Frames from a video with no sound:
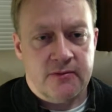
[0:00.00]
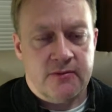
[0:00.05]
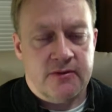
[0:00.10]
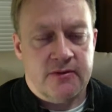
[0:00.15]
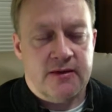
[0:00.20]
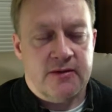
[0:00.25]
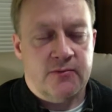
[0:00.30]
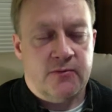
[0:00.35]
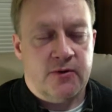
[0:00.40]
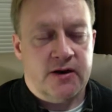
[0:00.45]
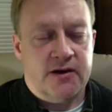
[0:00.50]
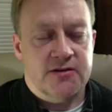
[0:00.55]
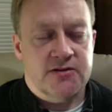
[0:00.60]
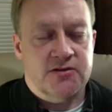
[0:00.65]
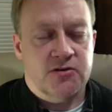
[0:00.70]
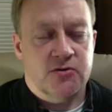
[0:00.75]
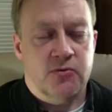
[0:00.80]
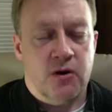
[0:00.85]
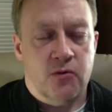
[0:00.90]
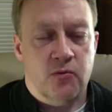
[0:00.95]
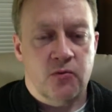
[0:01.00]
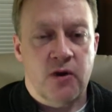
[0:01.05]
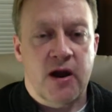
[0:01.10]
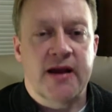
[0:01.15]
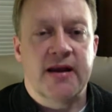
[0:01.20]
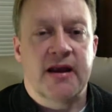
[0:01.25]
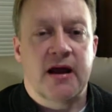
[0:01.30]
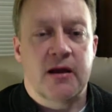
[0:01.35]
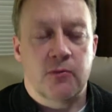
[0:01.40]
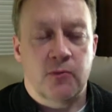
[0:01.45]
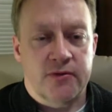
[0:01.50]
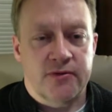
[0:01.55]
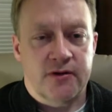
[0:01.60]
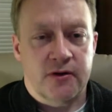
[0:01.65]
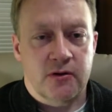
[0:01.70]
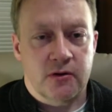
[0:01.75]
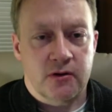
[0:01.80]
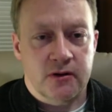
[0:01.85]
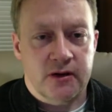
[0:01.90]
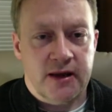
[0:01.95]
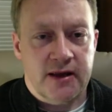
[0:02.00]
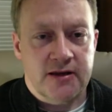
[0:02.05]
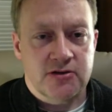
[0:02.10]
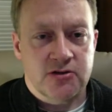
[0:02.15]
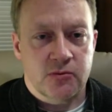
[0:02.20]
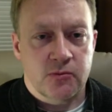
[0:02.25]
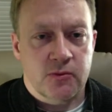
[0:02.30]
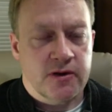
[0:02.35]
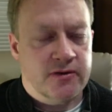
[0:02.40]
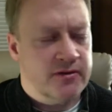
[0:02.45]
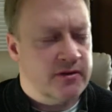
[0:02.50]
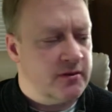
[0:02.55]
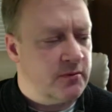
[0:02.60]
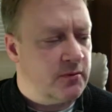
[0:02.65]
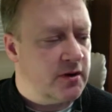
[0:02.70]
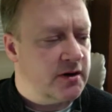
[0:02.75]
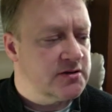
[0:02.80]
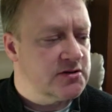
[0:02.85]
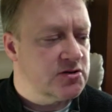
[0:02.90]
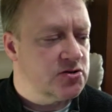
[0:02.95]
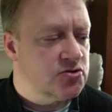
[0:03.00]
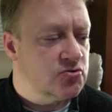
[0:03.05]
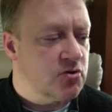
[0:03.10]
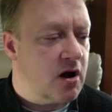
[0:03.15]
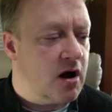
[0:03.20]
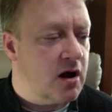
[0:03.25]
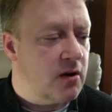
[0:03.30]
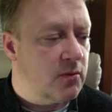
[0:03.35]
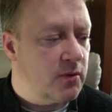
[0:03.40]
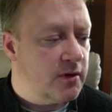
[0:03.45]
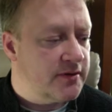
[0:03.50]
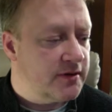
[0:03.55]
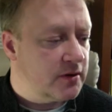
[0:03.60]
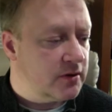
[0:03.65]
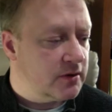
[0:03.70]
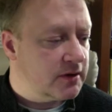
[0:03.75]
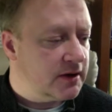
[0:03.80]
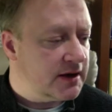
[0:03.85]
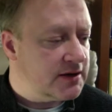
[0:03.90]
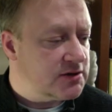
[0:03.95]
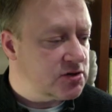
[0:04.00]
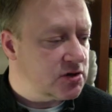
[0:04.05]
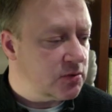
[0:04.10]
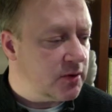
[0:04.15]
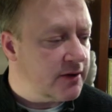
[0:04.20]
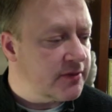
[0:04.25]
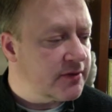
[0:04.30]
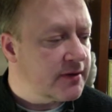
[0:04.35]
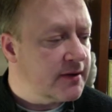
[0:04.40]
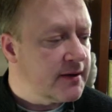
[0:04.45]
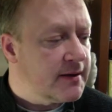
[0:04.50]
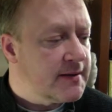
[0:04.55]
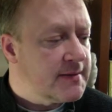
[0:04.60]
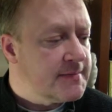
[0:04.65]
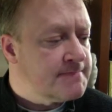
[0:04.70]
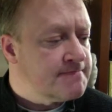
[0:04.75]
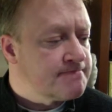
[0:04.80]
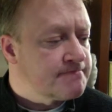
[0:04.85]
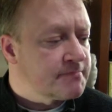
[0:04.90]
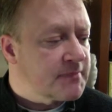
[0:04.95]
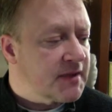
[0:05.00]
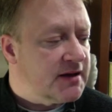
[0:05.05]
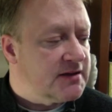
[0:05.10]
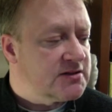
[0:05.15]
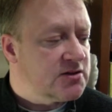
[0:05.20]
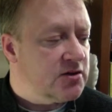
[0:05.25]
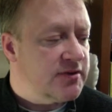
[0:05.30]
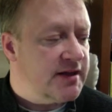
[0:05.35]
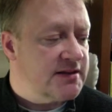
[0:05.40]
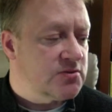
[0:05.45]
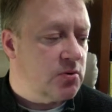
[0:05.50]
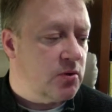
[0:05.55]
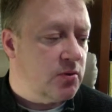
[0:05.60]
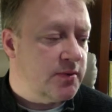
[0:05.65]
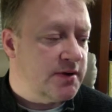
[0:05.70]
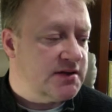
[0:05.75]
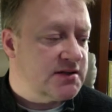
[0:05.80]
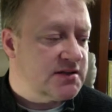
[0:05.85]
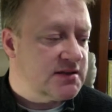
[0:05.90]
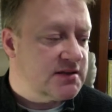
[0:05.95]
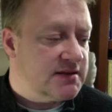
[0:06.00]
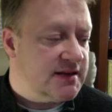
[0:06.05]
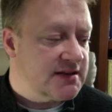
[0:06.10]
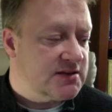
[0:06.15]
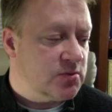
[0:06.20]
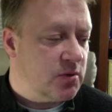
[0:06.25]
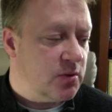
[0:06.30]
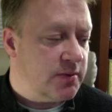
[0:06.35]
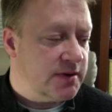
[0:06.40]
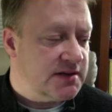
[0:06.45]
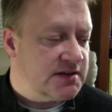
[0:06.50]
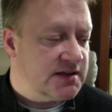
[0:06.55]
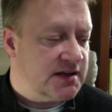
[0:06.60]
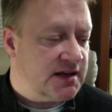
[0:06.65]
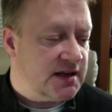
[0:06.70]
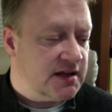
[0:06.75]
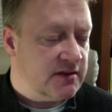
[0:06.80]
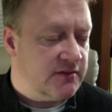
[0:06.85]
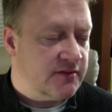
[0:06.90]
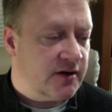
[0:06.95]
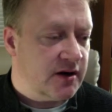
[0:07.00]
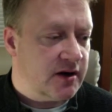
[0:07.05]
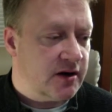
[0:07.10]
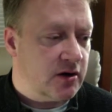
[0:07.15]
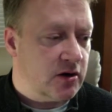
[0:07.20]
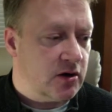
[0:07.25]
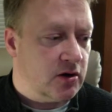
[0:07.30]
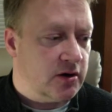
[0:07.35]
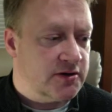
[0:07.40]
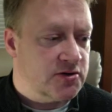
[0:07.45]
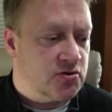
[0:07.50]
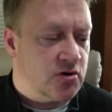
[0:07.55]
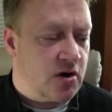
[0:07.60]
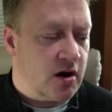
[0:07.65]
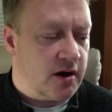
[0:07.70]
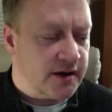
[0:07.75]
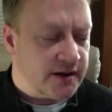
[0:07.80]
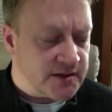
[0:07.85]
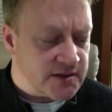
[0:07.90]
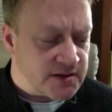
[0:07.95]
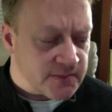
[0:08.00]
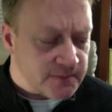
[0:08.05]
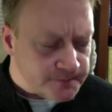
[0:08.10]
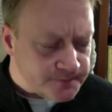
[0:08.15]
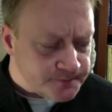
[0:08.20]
They wanted to write on what they were engaging with. They wanted to draw on what they were engaging with, and so that's what we see in the very early drawings.